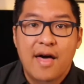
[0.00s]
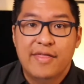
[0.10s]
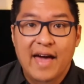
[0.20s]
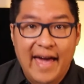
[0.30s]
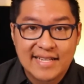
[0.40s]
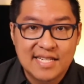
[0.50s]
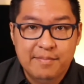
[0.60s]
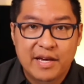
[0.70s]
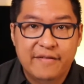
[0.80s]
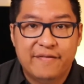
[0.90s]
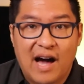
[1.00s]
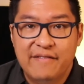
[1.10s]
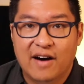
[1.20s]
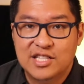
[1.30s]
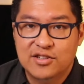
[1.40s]
The S&P
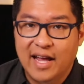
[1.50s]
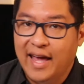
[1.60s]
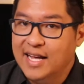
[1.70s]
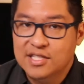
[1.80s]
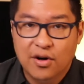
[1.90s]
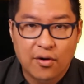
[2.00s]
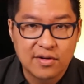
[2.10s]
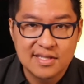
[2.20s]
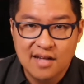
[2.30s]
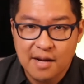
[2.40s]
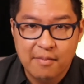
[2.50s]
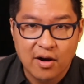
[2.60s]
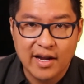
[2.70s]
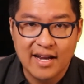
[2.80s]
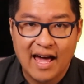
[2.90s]
500 and total stock
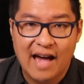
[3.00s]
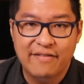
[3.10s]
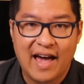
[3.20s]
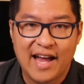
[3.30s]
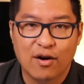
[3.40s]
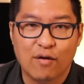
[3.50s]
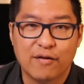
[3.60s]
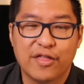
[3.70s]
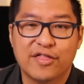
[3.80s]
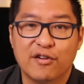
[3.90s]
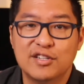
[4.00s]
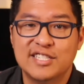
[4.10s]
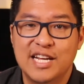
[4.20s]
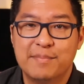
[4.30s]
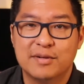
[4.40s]
market have had over
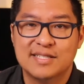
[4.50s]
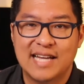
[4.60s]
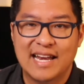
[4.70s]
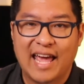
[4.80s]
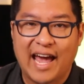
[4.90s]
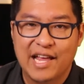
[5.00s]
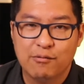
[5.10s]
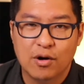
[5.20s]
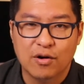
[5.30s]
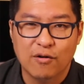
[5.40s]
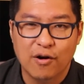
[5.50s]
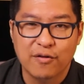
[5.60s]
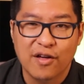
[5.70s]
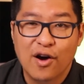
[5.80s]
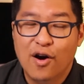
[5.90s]
13% annual
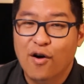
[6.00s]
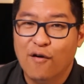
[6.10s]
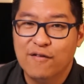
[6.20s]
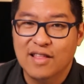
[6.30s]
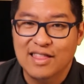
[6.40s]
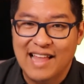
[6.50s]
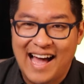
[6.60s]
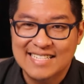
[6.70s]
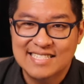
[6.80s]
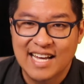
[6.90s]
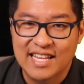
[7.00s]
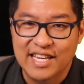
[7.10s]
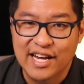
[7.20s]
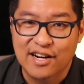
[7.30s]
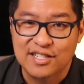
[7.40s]
growth over the last 10
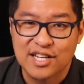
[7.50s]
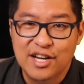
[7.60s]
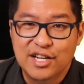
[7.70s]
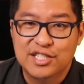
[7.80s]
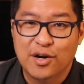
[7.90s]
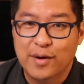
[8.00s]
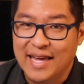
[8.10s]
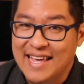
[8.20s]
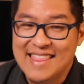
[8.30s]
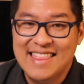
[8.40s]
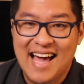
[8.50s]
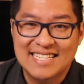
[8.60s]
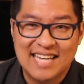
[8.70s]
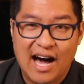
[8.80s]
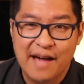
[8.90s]
years. So in
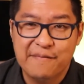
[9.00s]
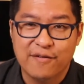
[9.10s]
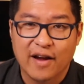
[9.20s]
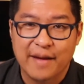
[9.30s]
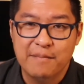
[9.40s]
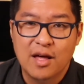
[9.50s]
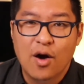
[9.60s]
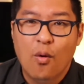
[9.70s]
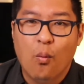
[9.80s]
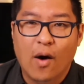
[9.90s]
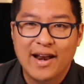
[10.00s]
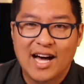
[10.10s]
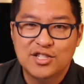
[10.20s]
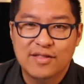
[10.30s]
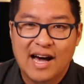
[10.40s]
that time frame,
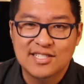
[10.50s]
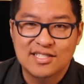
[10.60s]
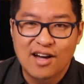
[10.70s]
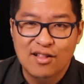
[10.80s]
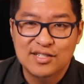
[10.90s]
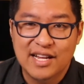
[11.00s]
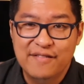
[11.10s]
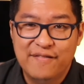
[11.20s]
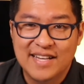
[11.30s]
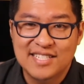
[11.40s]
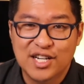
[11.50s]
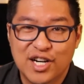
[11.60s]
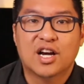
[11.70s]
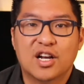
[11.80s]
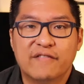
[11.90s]
$100,000 invested
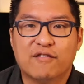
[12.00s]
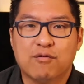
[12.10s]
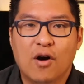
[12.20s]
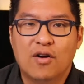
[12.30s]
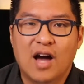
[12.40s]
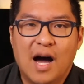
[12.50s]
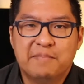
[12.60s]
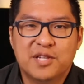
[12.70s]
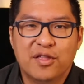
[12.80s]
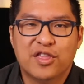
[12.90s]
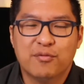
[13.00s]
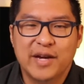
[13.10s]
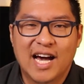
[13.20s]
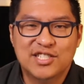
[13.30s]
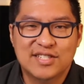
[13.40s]
could have grown up to
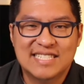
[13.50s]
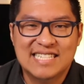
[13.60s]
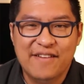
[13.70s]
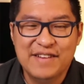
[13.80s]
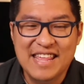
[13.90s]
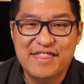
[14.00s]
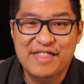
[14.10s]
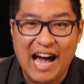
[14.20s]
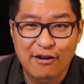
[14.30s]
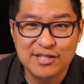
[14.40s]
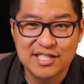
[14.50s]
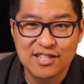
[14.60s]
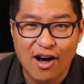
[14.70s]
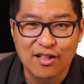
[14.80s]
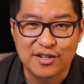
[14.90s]

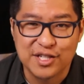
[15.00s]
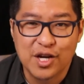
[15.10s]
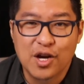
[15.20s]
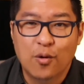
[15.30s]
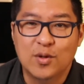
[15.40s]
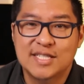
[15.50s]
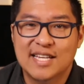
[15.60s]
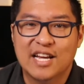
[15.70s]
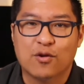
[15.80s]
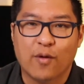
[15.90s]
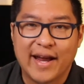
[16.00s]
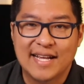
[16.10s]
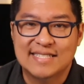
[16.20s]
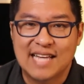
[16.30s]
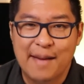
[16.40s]
$370,000, which is a great
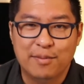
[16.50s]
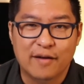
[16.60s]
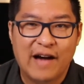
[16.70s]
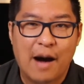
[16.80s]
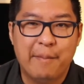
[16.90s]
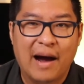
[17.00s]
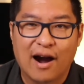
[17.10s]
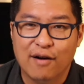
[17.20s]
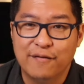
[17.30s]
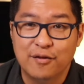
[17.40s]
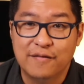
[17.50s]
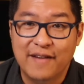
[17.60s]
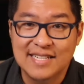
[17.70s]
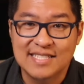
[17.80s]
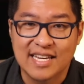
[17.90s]
example of how powerful
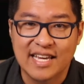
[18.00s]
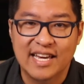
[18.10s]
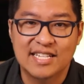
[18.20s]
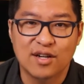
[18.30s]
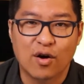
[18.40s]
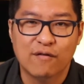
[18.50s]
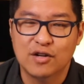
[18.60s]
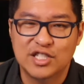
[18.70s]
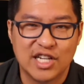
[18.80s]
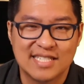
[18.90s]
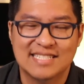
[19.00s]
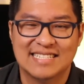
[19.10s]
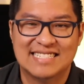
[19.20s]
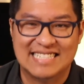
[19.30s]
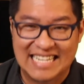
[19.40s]
investing is over
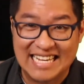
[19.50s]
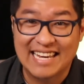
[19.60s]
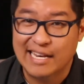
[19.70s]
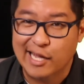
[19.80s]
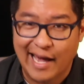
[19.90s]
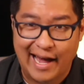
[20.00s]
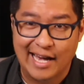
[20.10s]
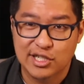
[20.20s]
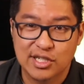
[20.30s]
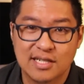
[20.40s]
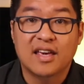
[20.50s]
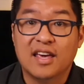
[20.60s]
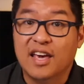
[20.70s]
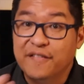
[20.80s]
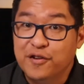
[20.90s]
just sitting in cash.
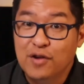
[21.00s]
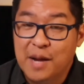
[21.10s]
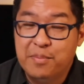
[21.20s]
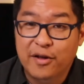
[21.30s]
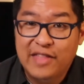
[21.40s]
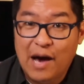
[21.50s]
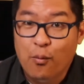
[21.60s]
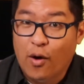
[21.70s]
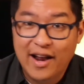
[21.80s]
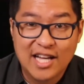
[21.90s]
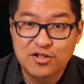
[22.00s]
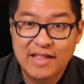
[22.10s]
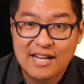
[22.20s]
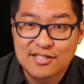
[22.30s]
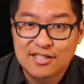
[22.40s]
If you had put that
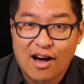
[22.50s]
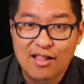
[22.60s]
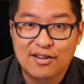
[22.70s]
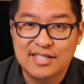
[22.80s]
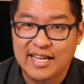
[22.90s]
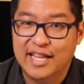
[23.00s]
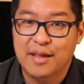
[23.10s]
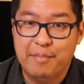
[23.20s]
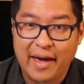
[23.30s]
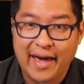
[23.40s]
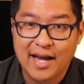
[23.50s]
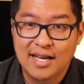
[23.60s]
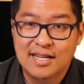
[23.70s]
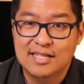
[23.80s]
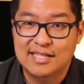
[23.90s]
$100,000 in the bank,
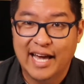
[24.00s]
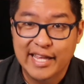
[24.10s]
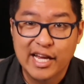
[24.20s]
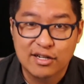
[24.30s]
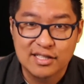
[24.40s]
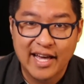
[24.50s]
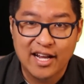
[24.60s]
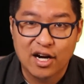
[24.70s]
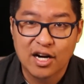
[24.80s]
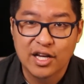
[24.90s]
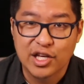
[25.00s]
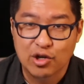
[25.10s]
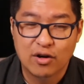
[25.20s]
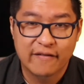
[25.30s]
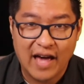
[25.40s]
10 years later,
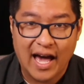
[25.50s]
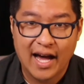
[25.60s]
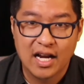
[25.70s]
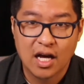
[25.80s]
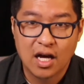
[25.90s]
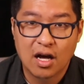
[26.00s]
you would have had